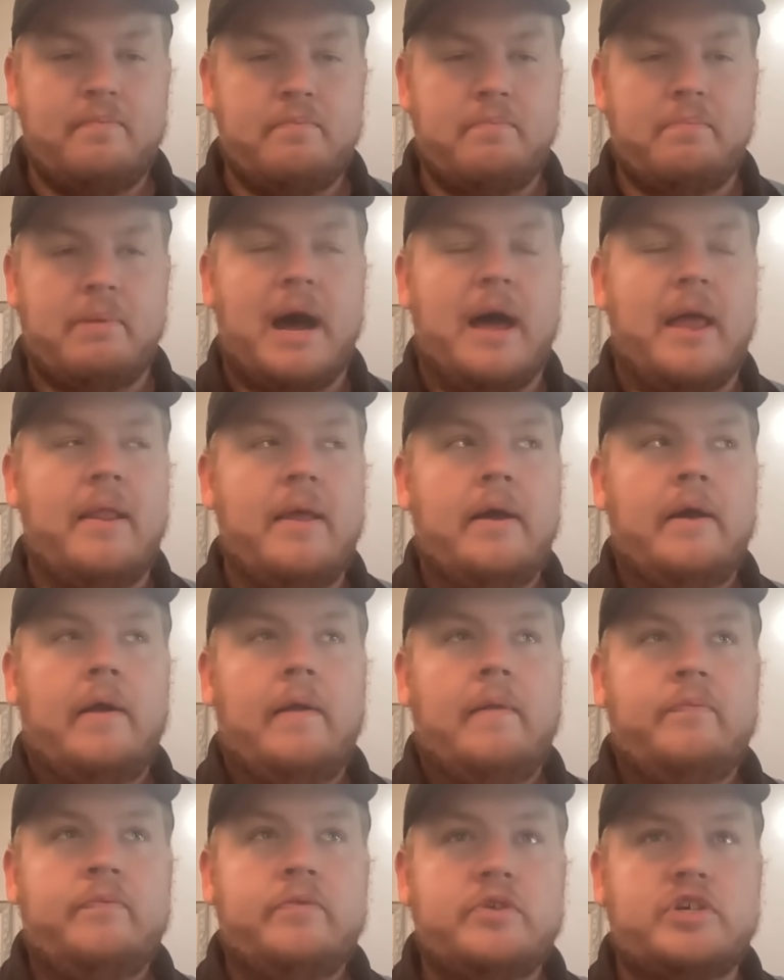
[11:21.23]
But
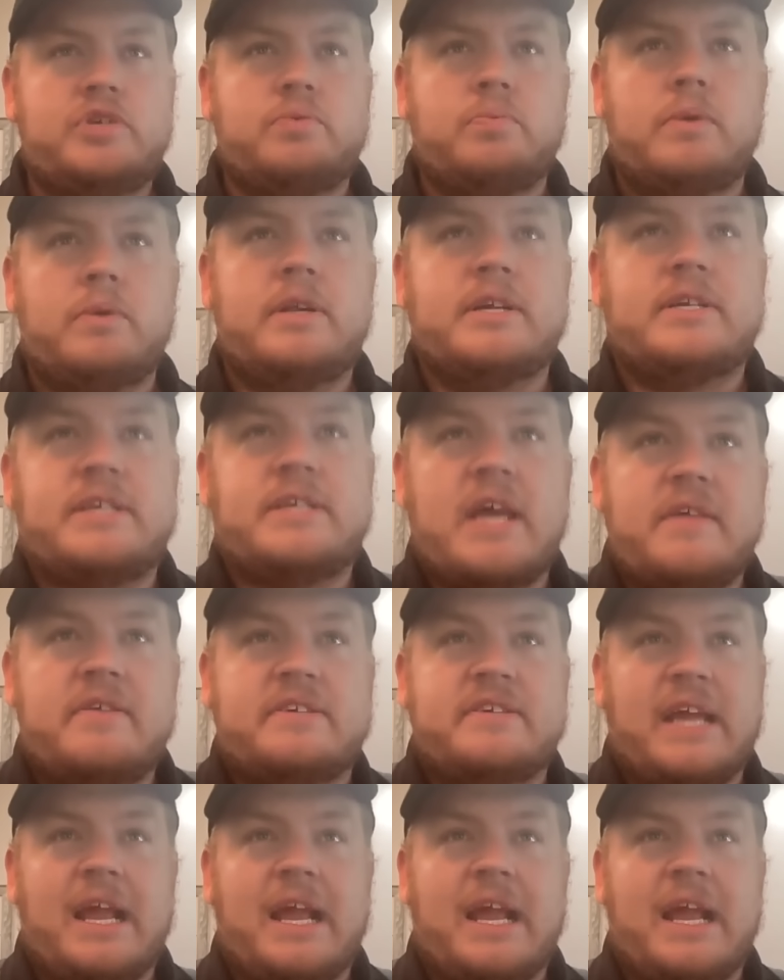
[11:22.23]
just wanted to say this.